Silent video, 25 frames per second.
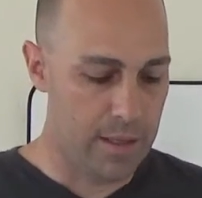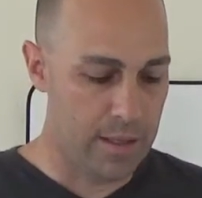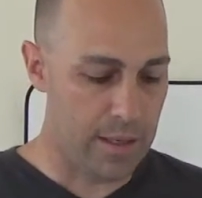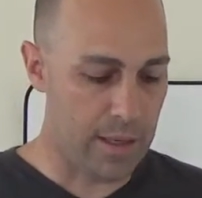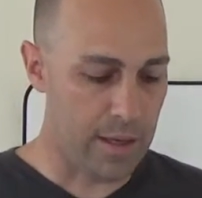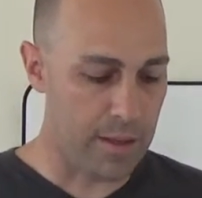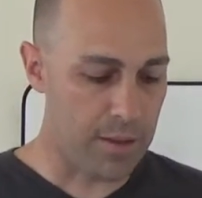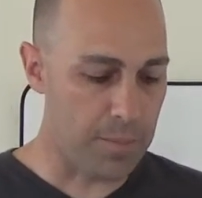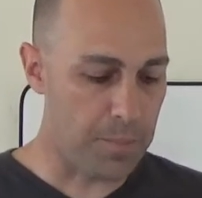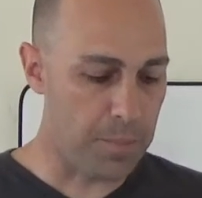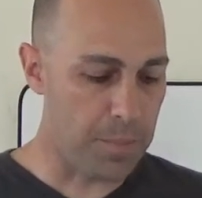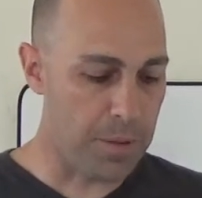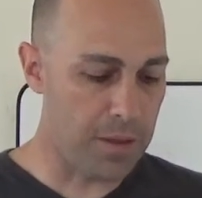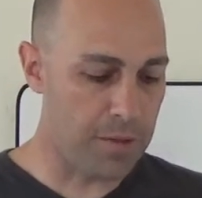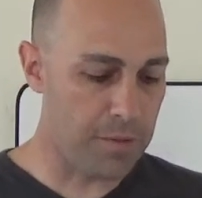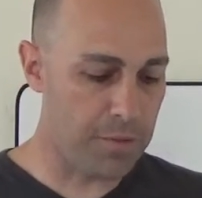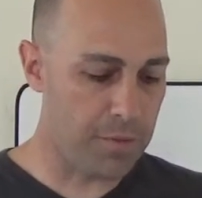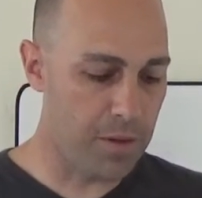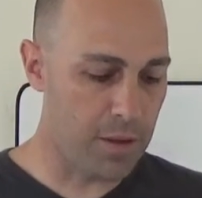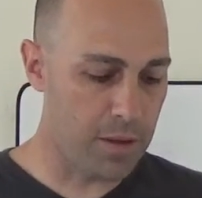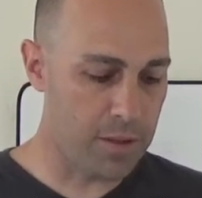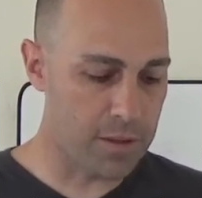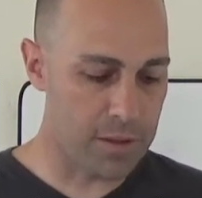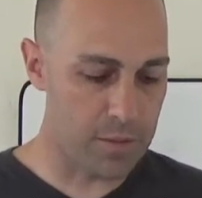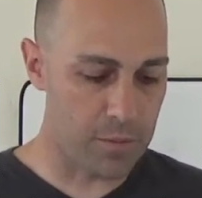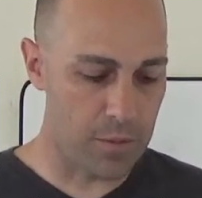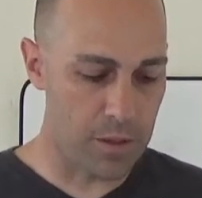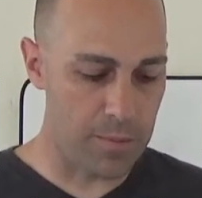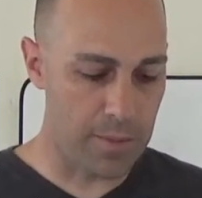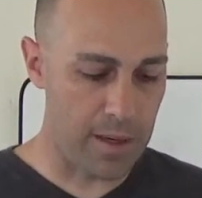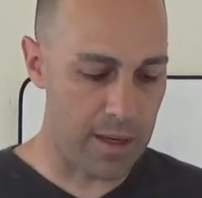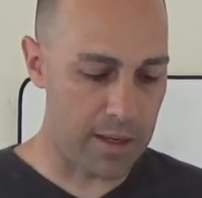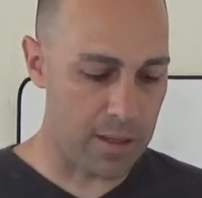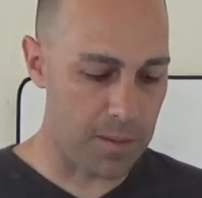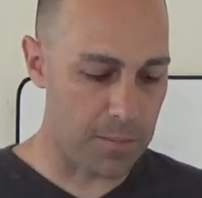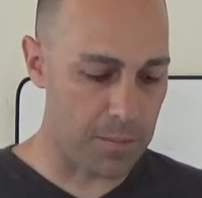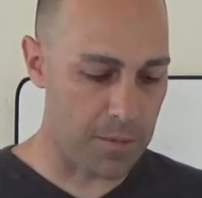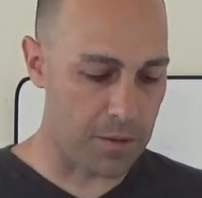Now the pitfalls that we
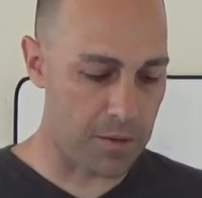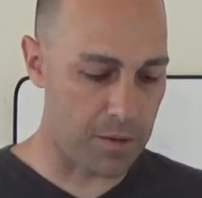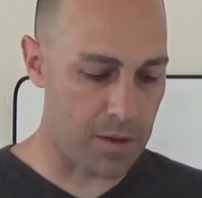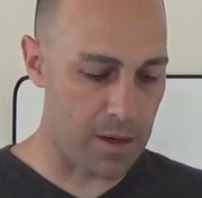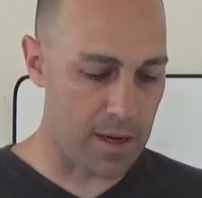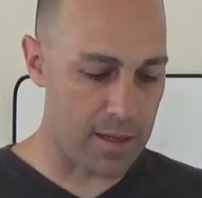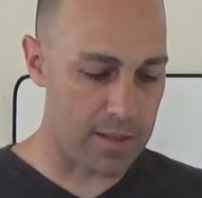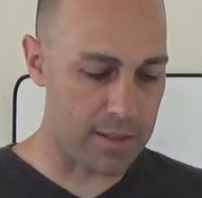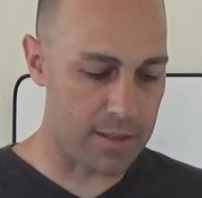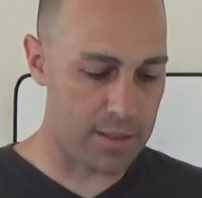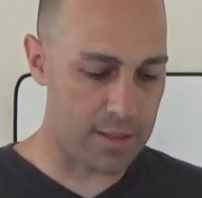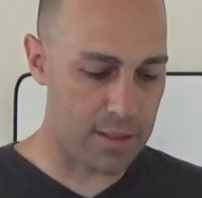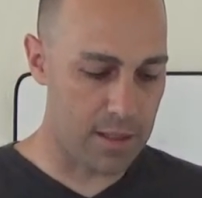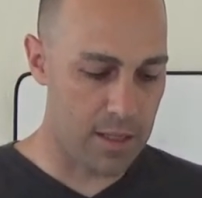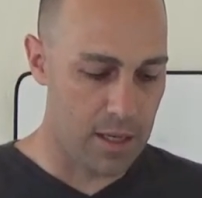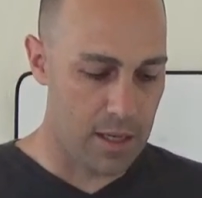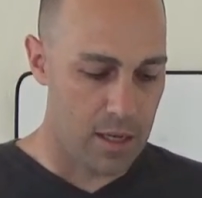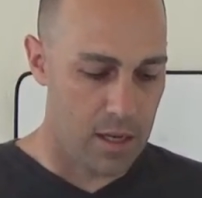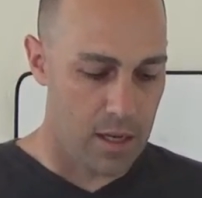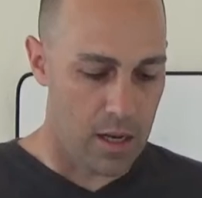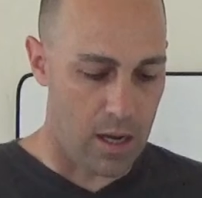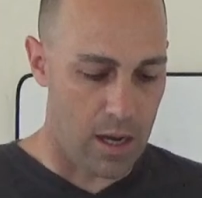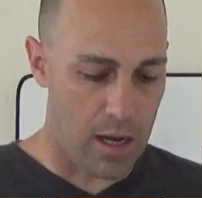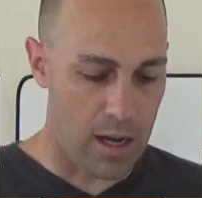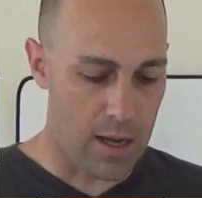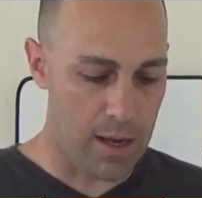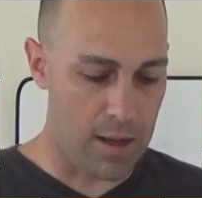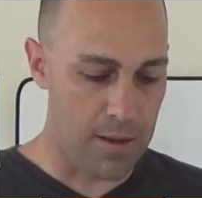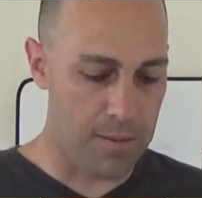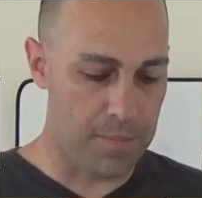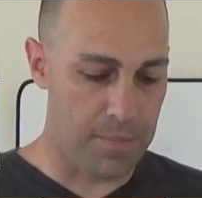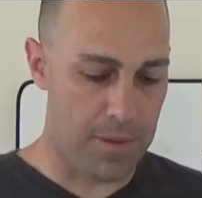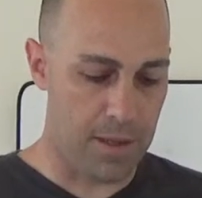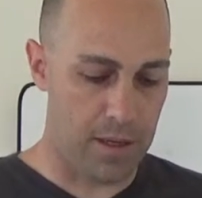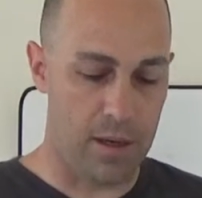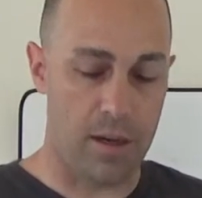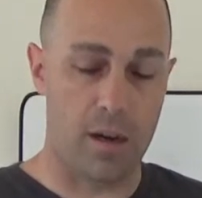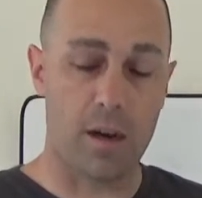might come across
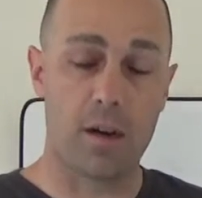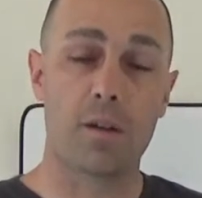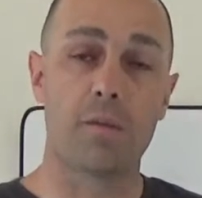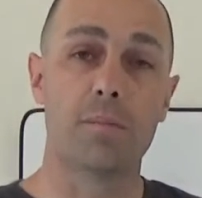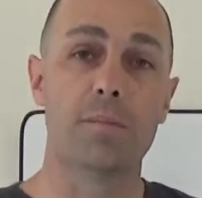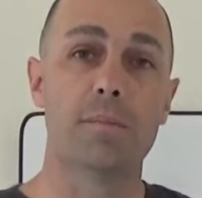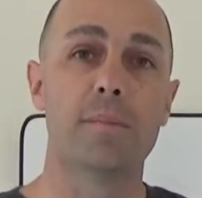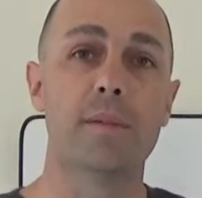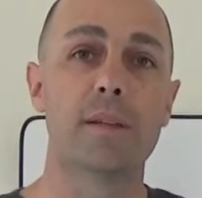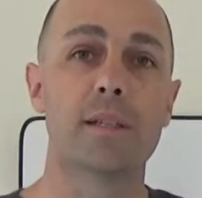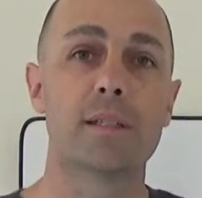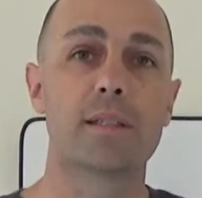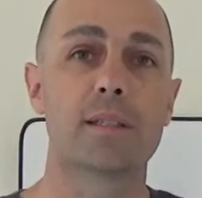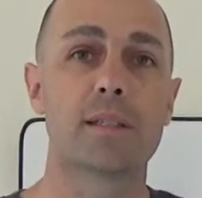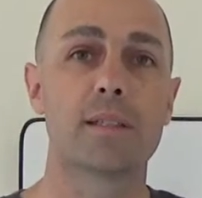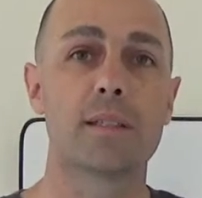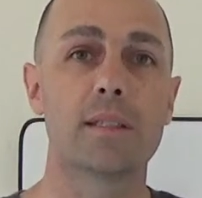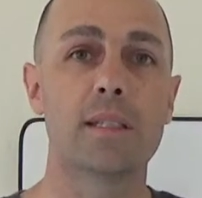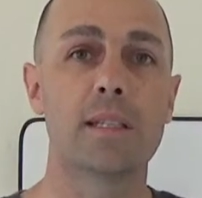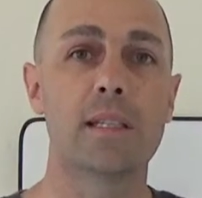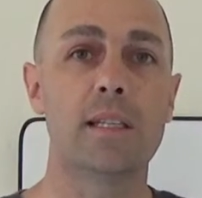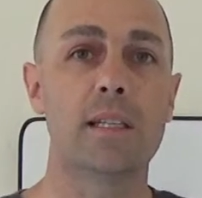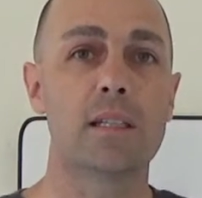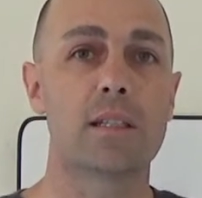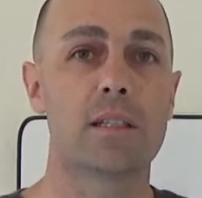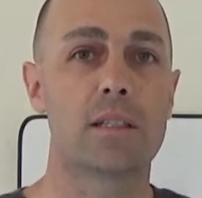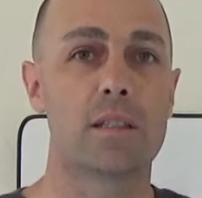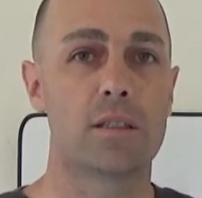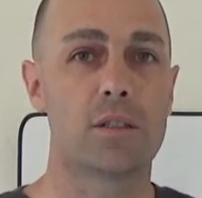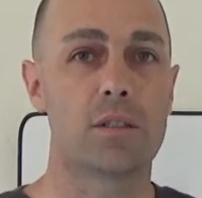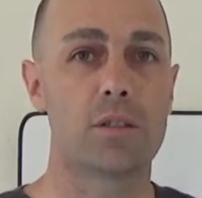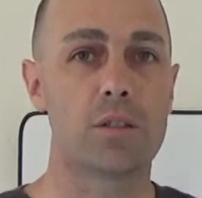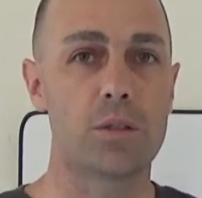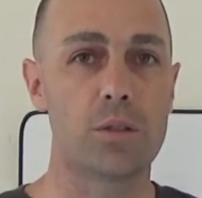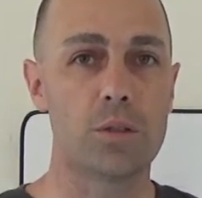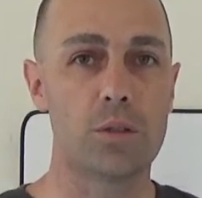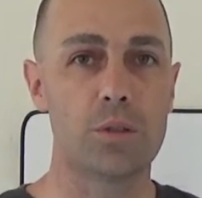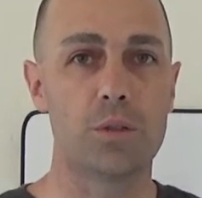are misleading
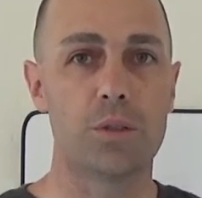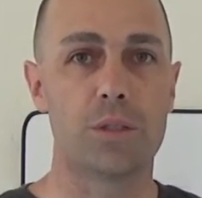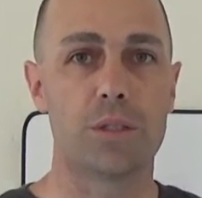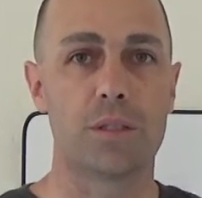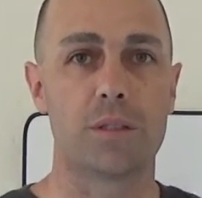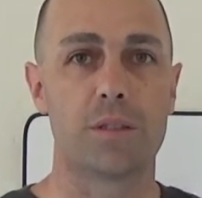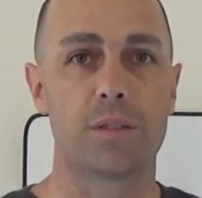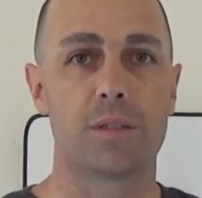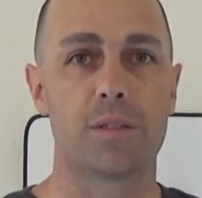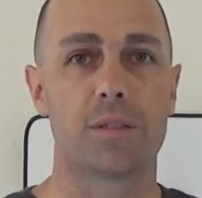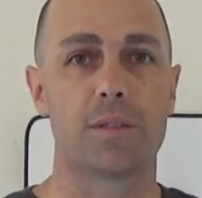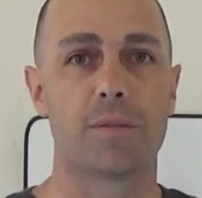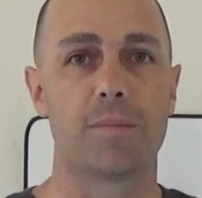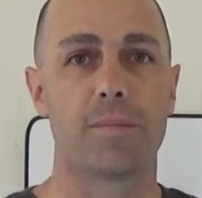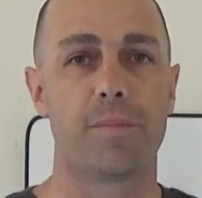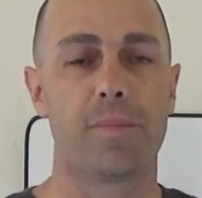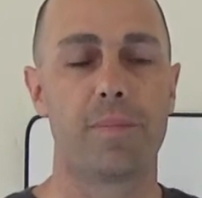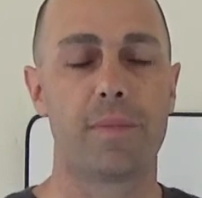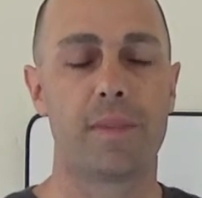conclusions.